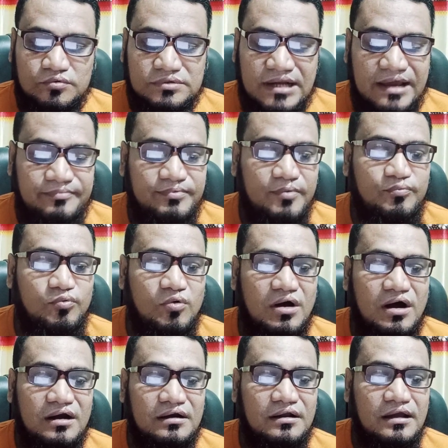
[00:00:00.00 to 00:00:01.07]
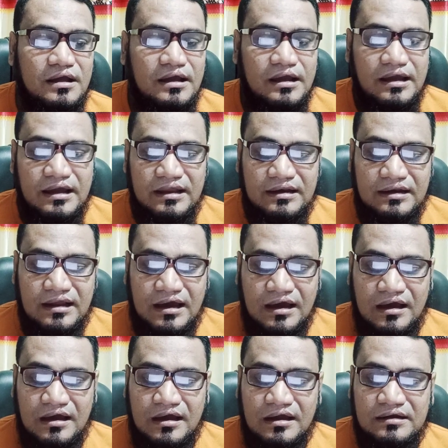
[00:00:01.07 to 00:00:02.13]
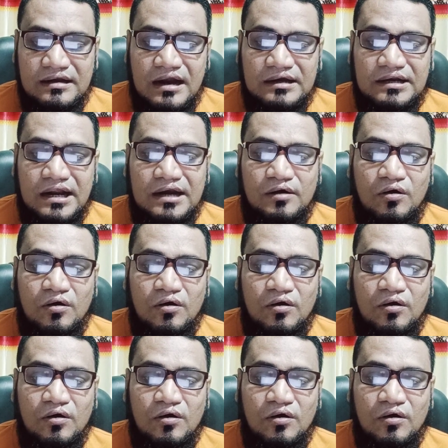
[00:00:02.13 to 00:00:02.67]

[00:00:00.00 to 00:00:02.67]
type of work and data